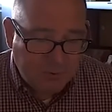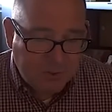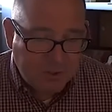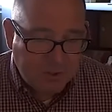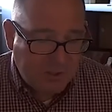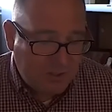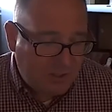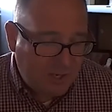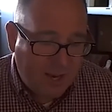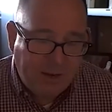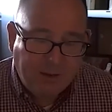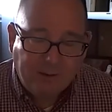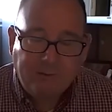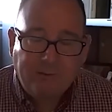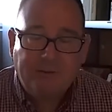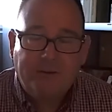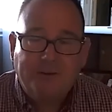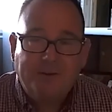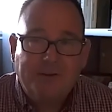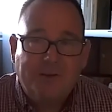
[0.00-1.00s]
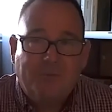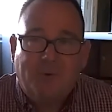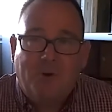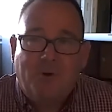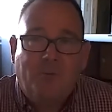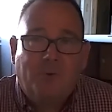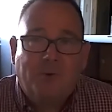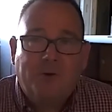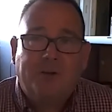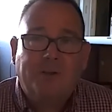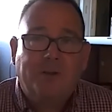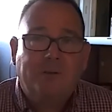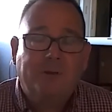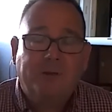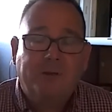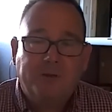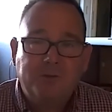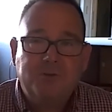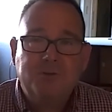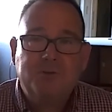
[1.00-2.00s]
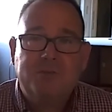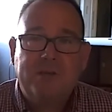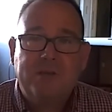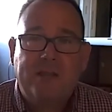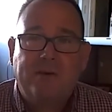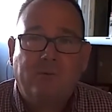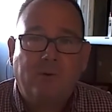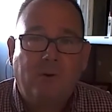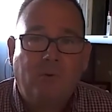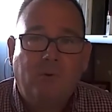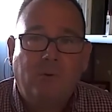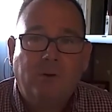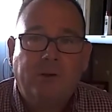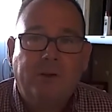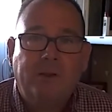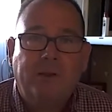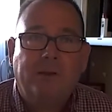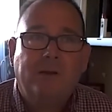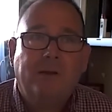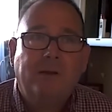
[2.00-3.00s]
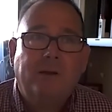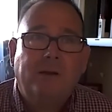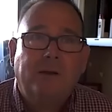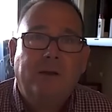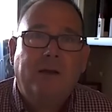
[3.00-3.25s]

just said it won't work here because you said it won't work here.